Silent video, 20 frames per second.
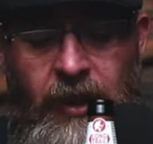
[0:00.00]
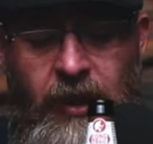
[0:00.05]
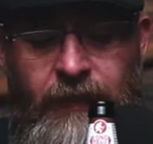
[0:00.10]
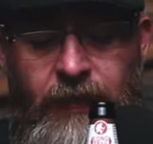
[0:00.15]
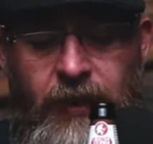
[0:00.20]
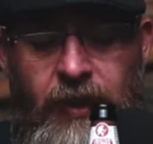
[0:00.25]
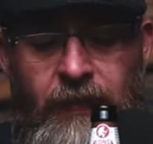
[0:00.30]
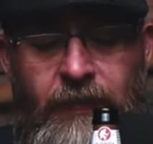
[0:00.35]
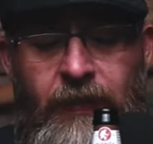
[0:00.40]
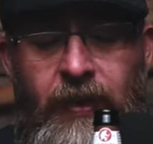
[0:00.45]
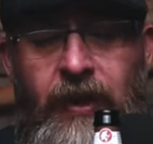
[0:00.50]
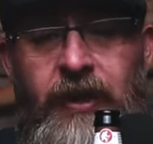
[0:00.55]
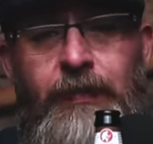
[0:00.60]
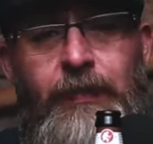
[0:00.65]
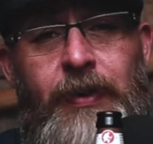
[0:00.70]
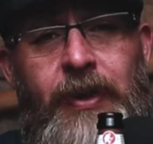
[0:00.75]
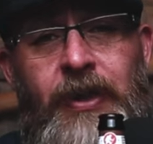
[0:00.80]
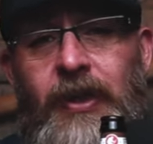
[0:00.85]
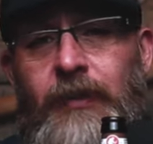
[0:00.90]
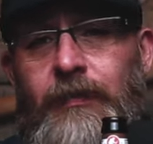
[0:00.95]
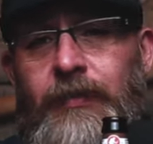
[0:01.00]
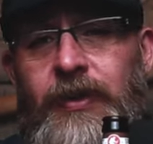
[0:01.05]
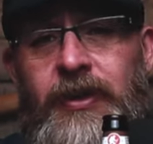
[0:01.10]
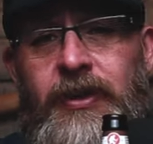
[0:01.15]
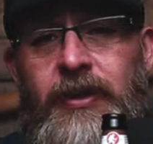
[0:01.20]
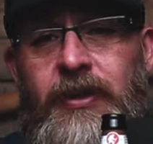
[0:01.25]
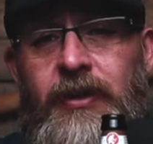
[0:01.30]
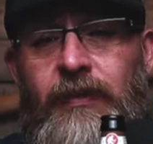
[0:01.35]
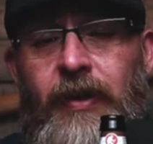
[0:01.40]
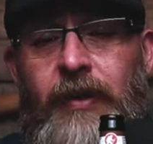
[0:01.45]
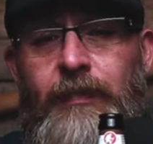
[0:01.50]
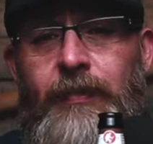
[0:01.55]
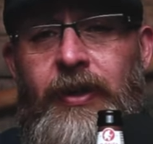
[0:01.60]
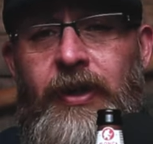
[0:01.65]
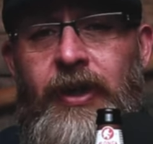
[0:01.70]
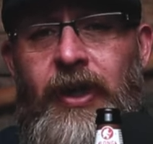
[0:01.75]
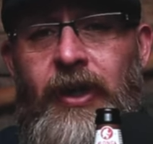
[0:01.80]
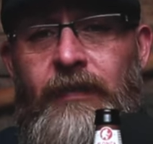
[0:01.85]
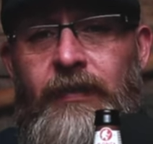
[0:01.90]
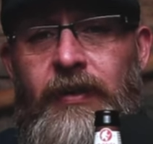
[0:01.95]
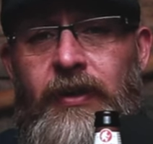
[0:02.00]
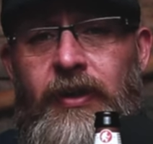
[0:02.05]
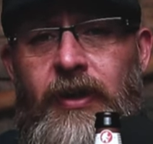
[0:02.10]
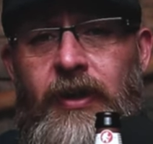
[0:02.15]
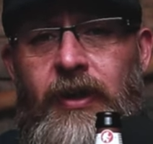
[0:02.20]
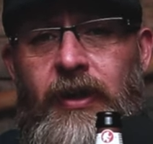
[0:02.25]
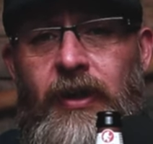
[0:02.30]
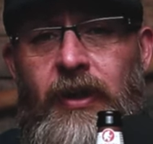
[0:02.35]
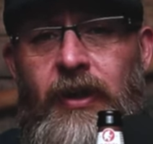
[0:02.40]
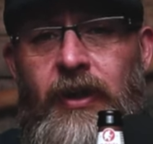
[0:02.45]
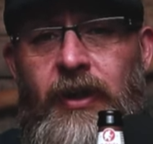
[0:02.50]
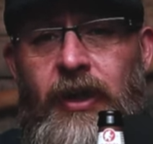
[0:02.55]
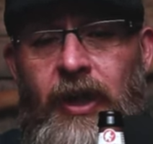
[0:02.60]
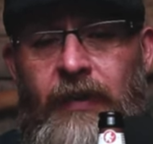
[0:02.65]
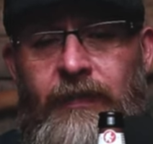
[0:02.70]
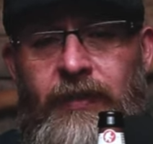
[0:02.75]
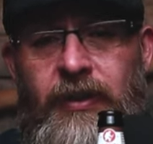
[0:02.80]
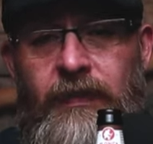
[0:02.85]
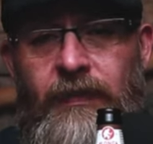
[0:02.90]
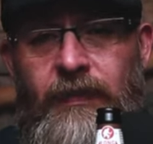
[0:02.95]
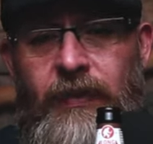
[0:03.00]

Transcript: if you can find it, pick it up. This is a great beer to have in your